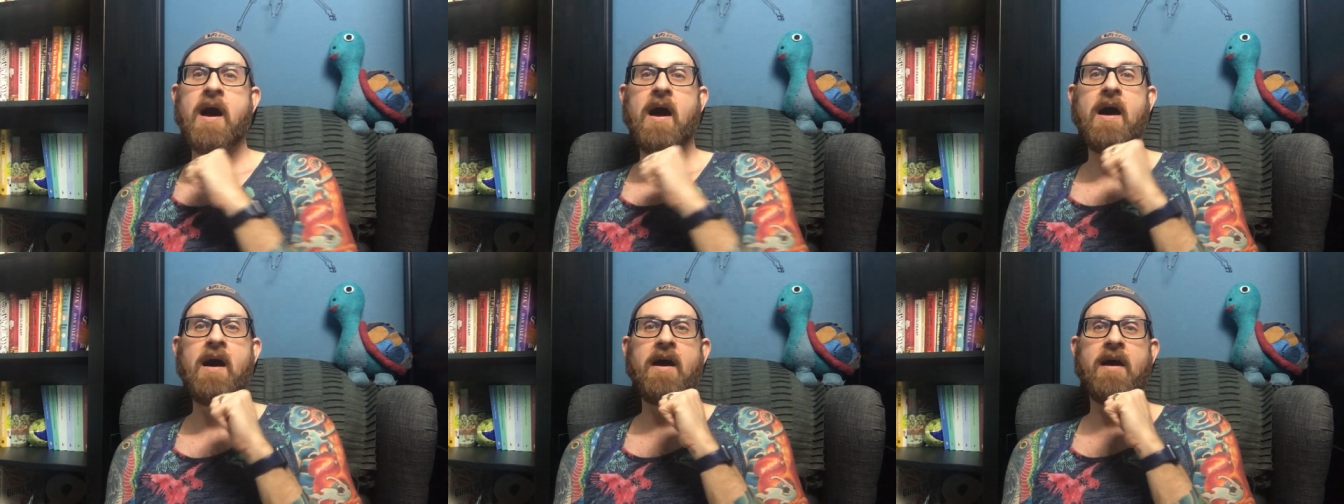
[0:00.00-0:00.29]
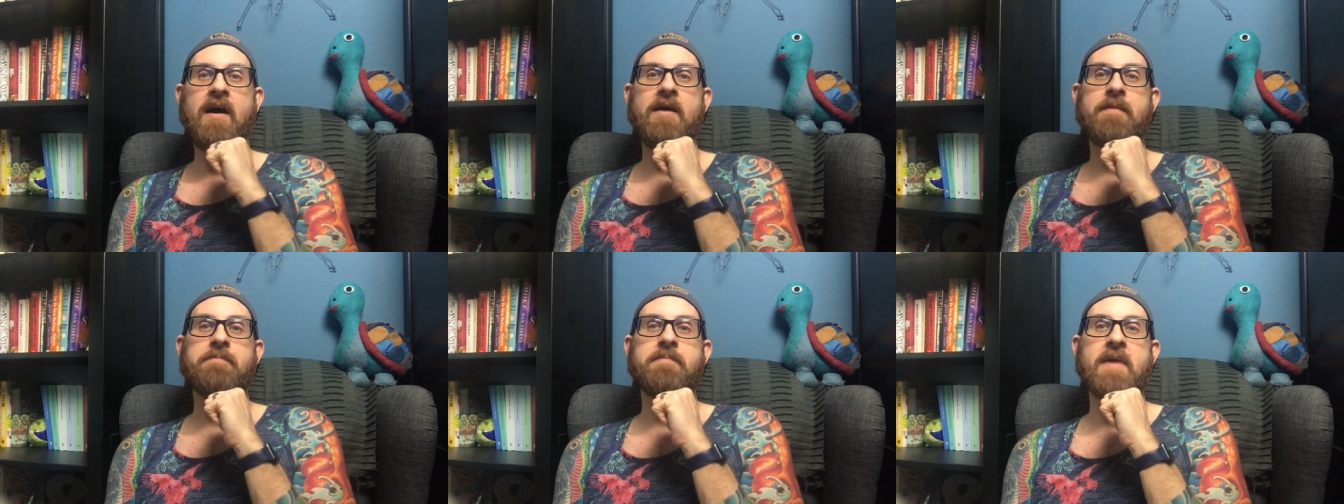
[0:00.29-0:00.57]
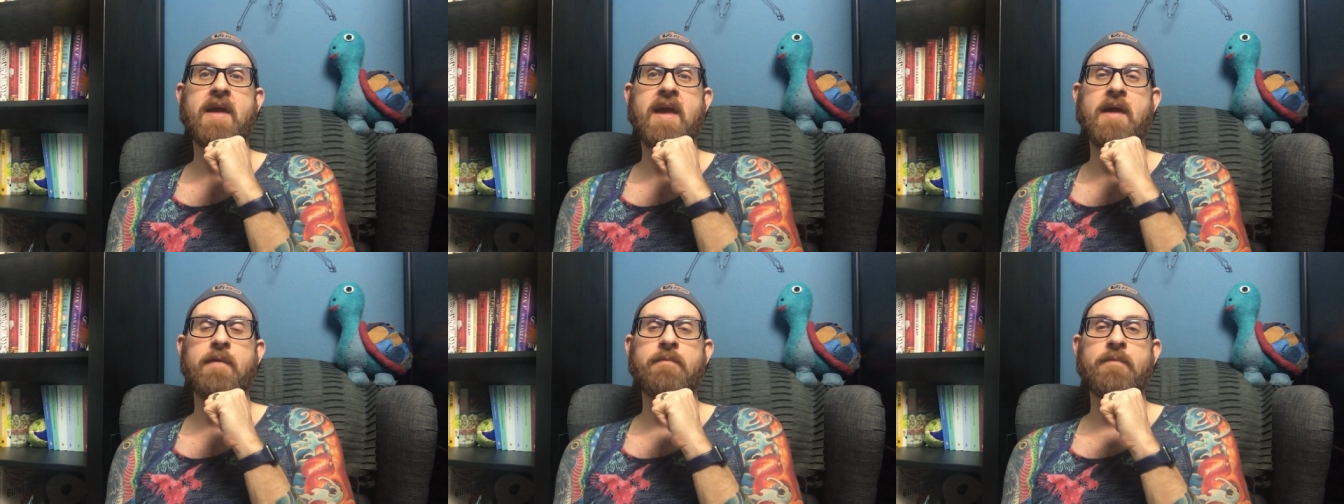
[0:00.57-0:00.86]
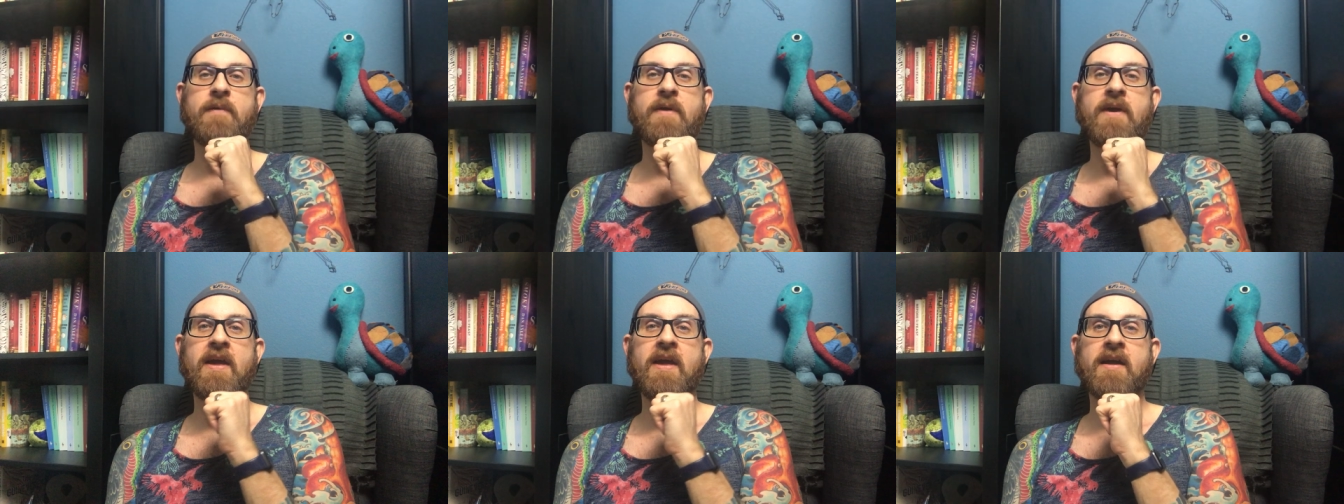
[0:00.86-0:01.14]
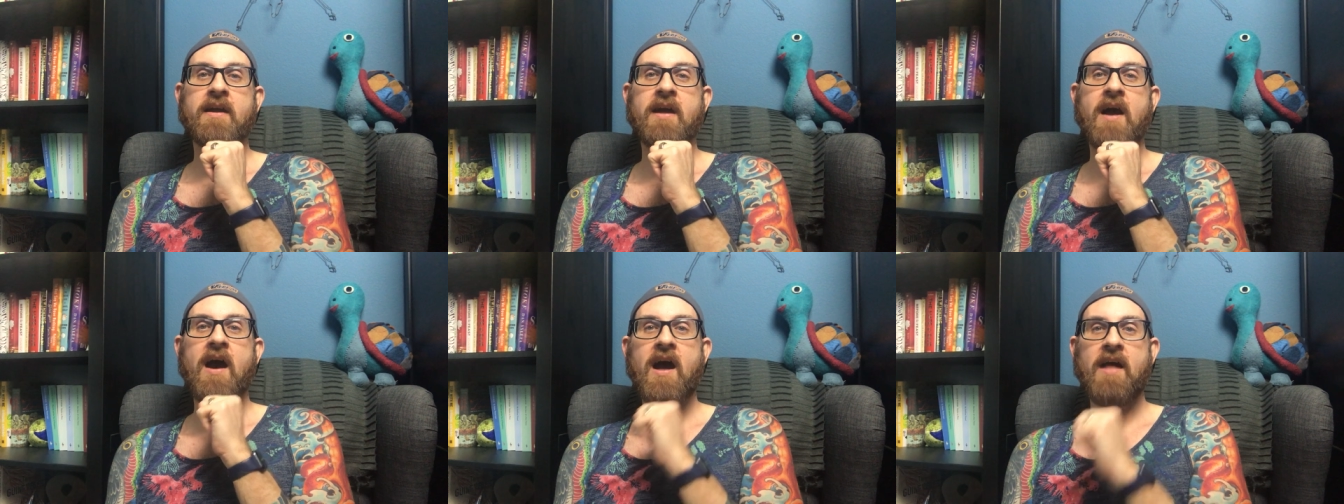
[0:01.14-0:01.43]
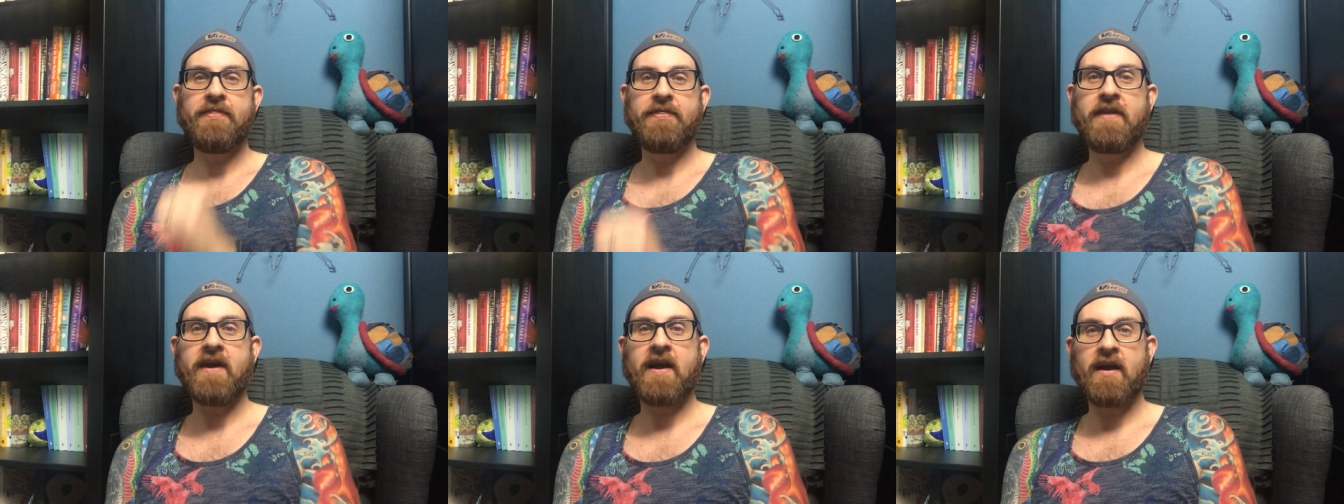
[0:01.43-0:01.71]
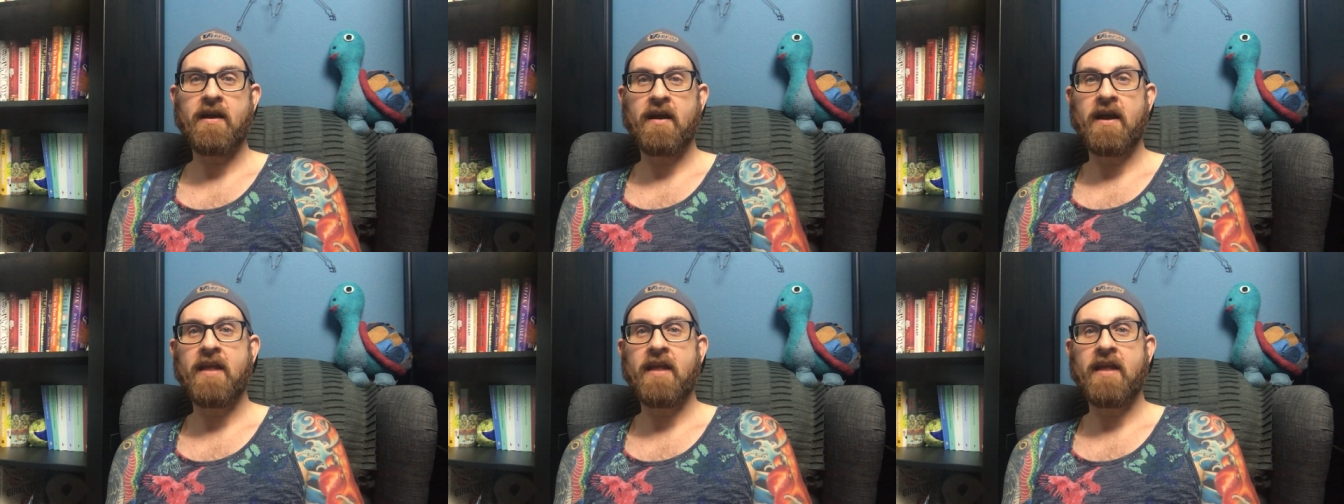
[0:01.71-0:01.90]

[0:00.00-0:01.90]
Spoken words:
And we got there,